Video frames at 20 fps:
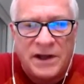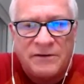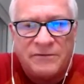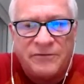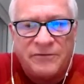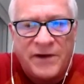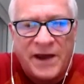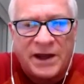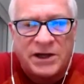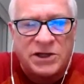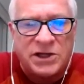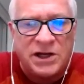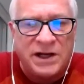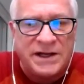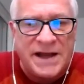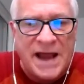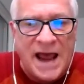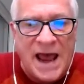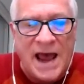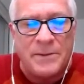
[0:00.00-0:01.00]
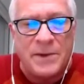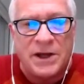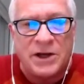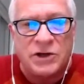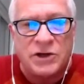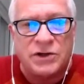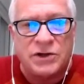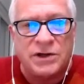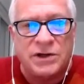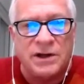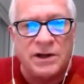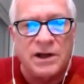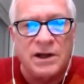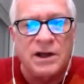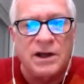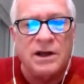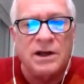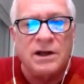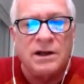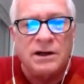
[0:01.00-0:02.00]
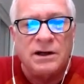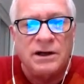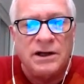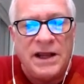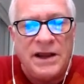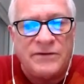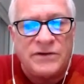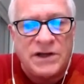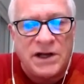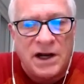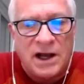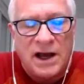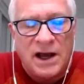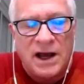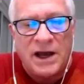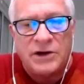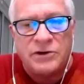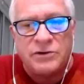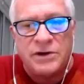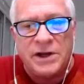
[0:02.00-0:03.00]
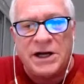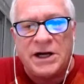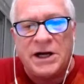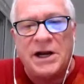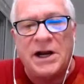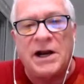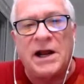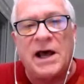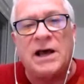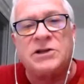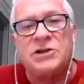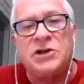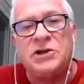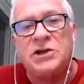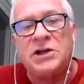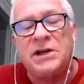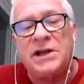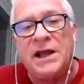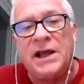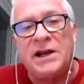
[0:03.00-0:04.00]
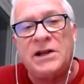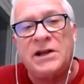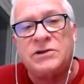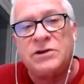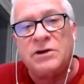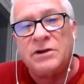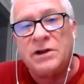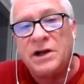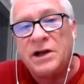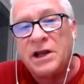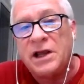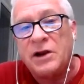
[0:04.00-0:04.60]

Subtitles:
infected damage, leaves it hydrated and oxygenated so that it